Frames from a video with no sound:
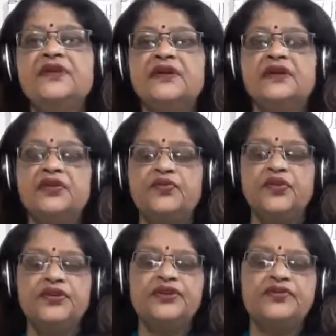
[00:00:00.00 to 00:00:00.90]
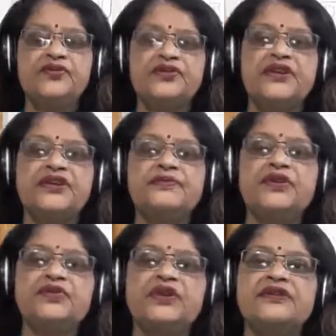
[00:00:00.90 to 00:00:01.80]
you wanted to treat me,
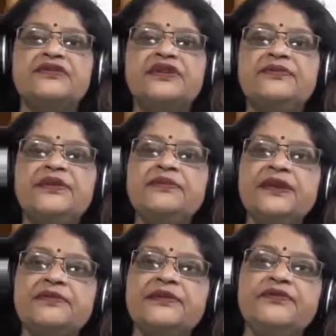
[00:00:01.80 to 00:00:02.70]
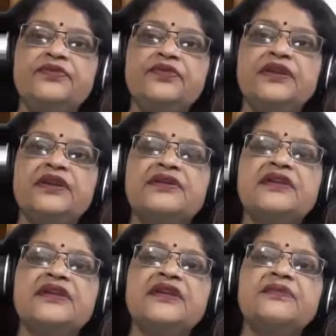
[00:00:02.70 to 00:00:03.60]
you can treat me. But before
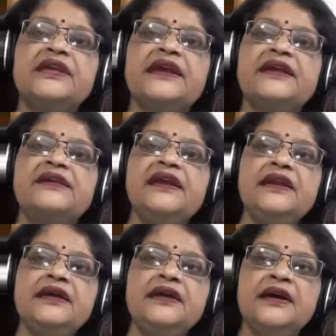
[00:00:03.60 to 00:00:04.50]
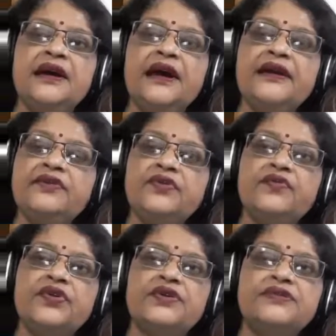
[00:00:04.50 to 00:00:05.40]
treating me like that, I don't
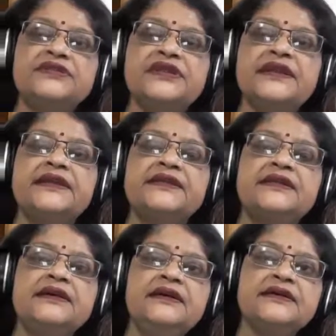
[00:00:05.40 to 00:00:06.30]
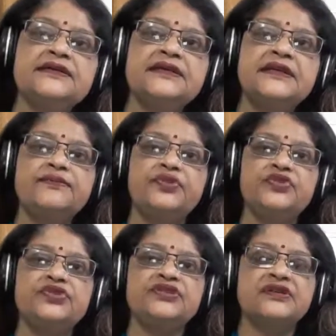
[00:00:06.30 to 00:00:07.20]
want to stand in the same
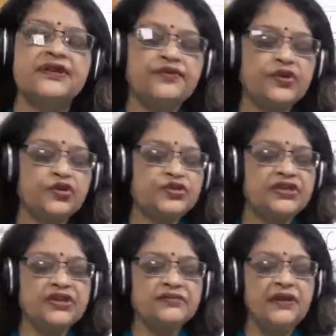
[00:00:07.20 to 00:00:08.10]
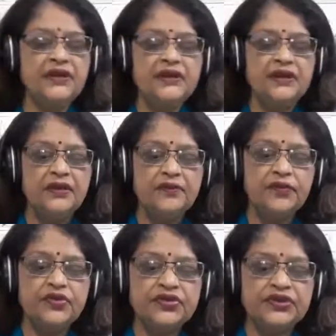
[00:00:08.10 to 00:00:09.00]
position. I want to change my
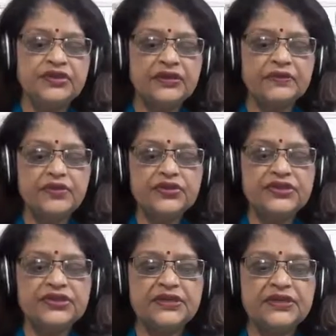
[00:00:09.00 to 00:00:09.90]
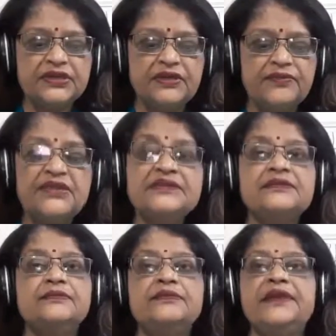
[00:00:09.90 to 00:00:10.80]
position. Position here means
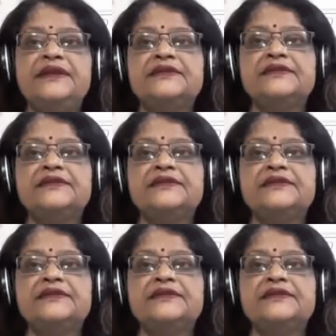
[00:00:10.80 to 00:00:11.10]
place.